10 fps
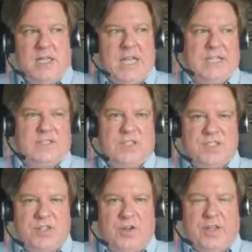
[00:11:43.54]
yeah, such a
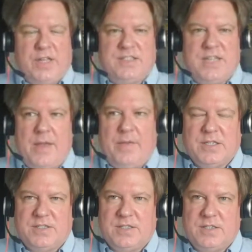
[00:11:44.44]
sterling insight
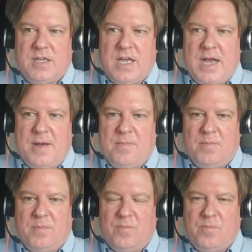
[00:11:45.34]
because,
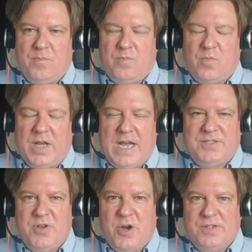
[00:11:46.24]
well,
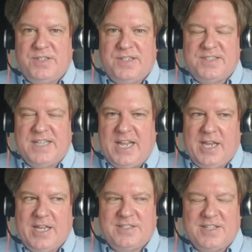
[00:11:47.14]
as you know, in DC,
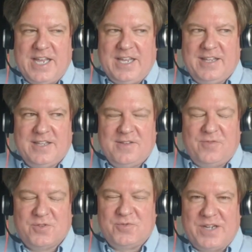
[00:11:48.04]
it's like the
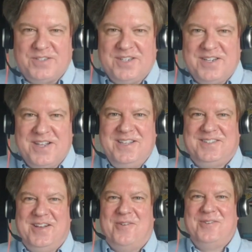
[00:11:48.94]
first question
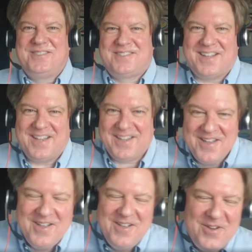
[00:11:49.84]
is always like,
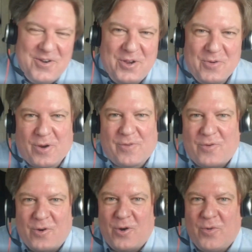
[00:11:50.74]
who do you work
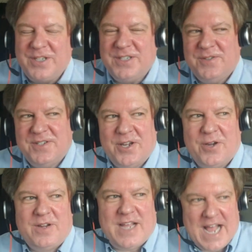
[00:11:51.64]
for? Or what do you
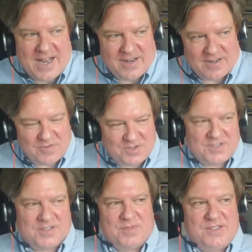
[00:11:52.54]
do? And which
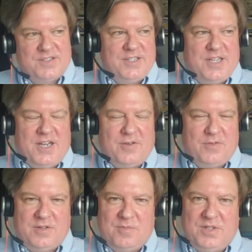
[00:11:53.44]
is a, you know,
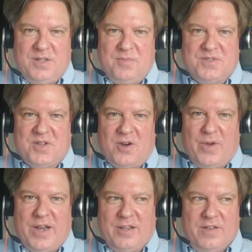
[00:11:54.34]
completely bizarre
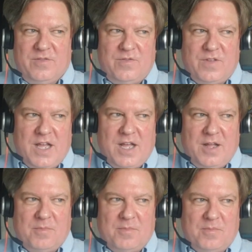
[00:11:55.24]
way to live.
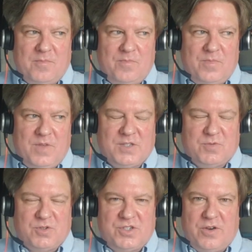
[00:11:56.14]
Cause
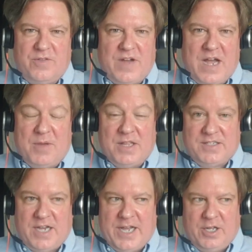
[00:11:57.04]
we're so defined by the
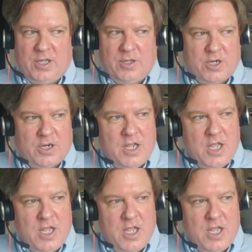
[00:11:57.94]
title or